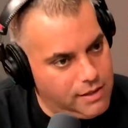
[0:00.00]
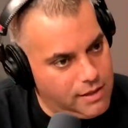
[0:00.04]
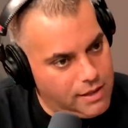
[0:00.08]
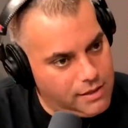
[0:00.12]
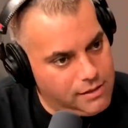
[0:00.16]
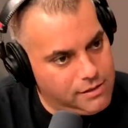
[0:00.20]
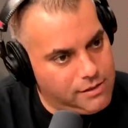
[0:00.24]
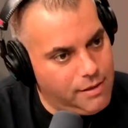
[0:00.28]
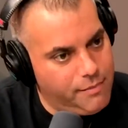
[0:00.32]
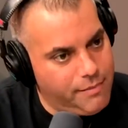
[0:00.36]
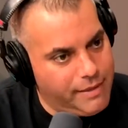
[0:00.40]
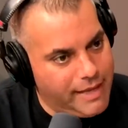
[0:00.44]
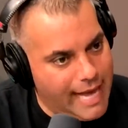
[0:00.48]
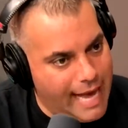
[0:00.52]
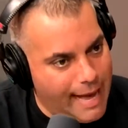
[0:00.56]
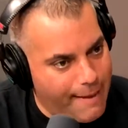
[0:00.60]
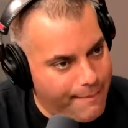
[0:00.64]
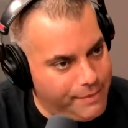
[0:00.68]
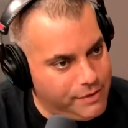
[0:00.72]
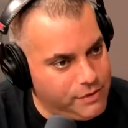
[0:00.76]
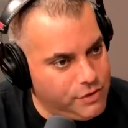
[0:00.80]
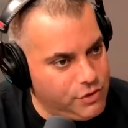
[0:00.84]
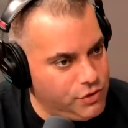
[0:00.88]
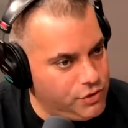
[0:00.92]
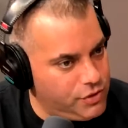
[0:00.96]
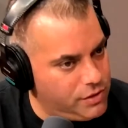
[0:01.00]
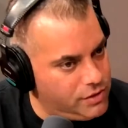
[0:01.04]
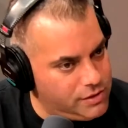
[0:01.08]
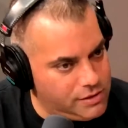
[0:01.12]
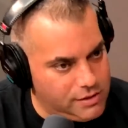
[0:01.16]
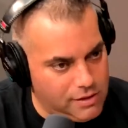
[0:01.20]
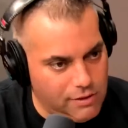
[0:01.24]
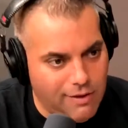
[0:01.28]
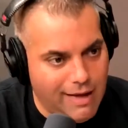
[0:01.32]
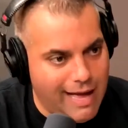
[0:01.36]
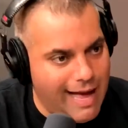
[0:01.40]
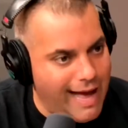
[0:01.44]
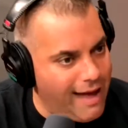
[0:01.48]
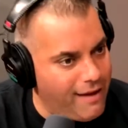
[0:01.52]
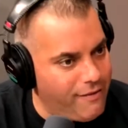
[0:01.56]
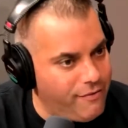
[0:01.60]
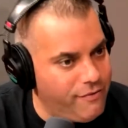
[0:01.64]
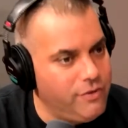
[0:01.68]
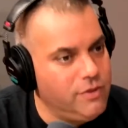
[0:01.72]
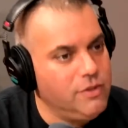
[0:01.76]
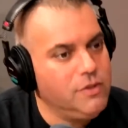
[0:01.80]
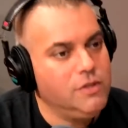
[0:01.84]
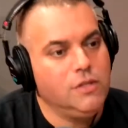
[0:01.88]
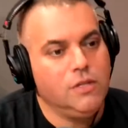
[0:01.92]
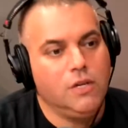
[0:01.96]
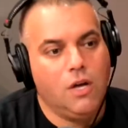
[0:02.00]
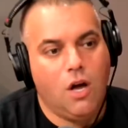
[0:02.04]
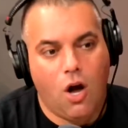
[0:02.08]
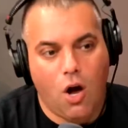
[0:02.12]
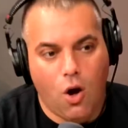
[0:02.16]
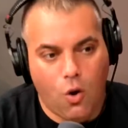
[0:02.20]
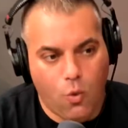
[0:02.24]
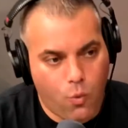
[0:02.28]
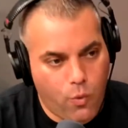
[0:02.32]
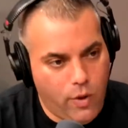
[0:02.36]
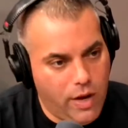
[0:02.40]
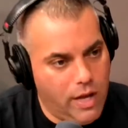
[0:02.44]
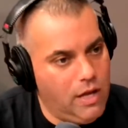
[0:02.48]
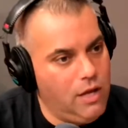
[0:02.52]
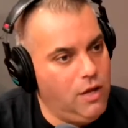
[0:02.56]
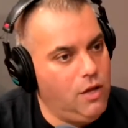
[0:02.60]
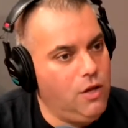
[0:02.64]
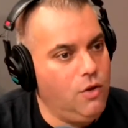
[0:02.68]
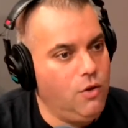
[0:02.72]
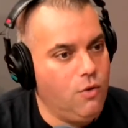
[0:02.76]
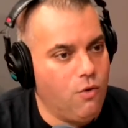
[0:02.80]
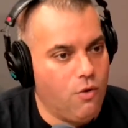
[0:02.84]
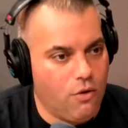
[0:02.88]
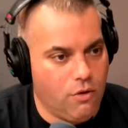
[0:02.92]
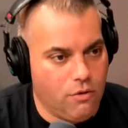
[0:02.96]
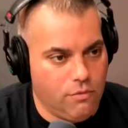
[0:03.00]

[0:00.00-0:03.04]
and something happens, you should still have a will or...